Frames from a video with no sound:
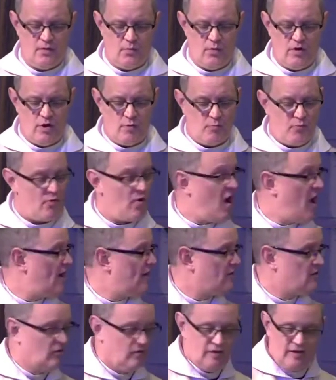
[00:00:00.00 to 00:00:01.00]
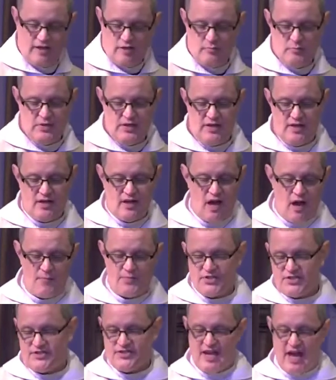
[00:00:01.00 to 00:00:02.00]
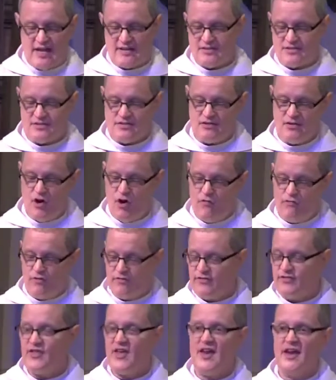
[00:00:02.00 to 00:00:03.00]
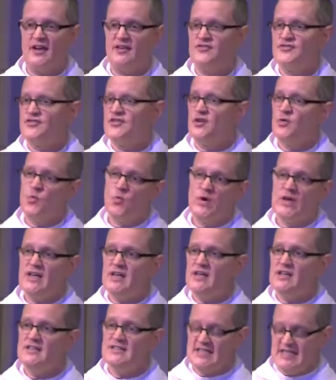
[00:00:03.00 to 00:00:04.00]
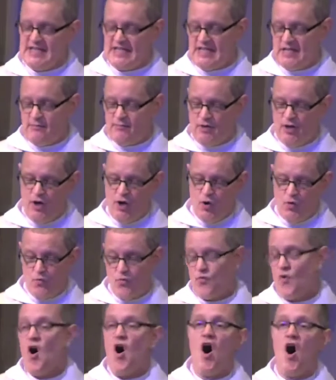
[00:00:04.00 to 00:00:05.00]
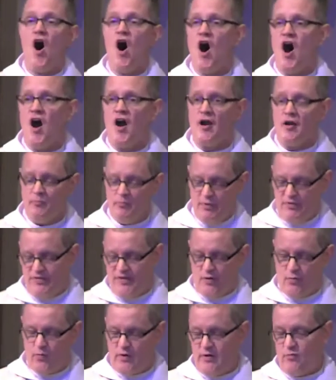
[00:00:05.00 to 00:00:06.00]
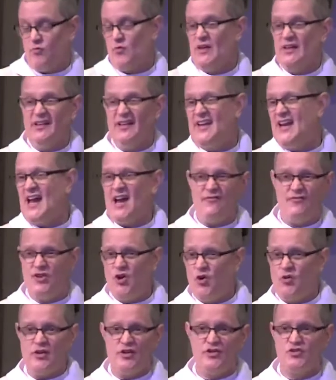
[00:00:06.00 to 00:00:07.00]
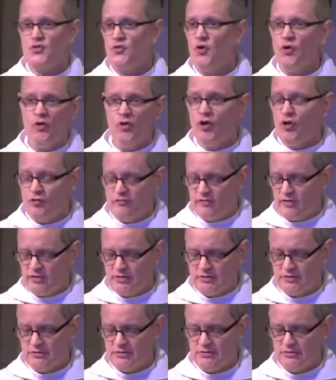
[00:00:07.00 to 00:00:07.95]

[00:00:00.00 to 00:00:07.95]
We are prodigal in being upset over things that we deem wrong, but that we really have no control over.